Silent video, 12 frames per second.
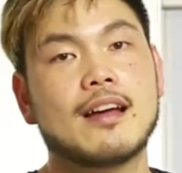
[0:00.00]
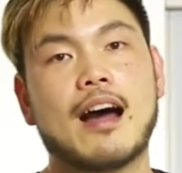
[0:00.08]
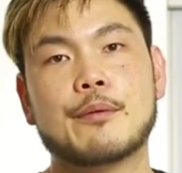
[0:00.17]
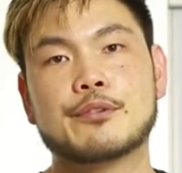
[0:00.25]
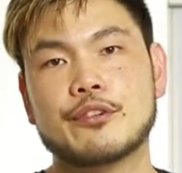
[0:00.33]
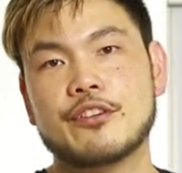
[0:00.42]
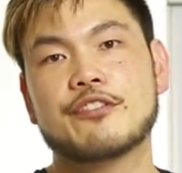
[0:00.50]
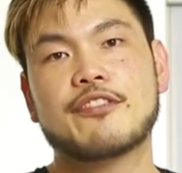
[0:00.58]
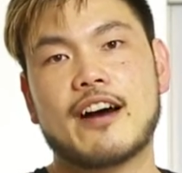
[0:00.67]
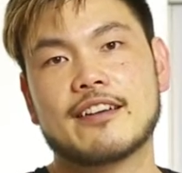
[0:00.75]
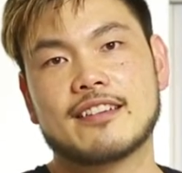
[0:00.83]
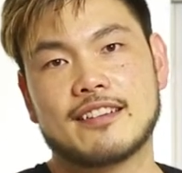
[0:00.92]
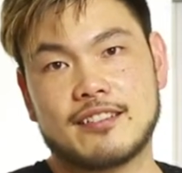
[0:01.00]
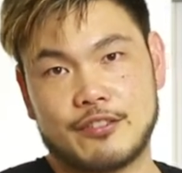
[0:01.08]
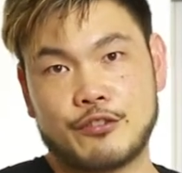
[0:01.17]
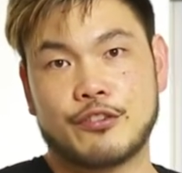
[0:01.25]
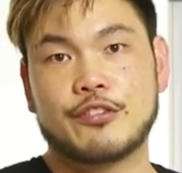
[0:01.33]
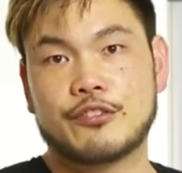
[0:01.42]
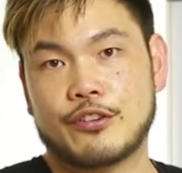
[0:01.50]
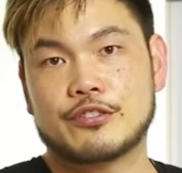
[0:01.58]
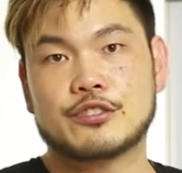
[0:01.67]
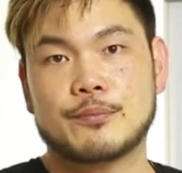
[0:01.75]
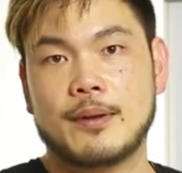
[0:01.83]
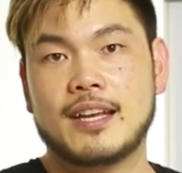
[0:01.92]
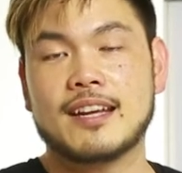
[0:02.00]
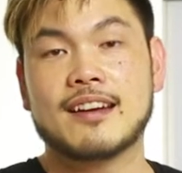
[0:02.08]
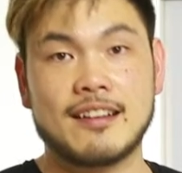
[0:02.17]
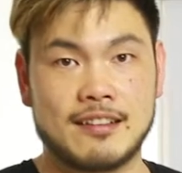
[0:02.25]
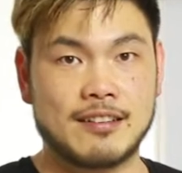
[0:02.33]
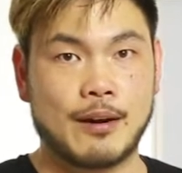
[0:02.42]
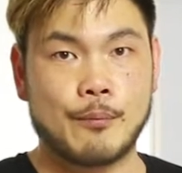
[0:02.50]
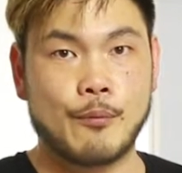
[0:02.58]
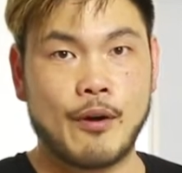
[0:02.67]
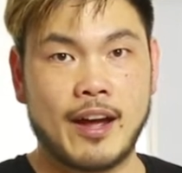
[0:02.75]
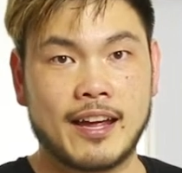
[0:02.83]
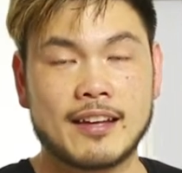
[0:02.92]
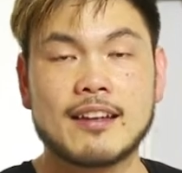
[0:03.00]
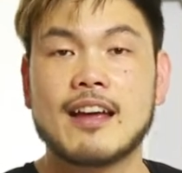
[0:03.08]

I'm sure you found us through social media in some way.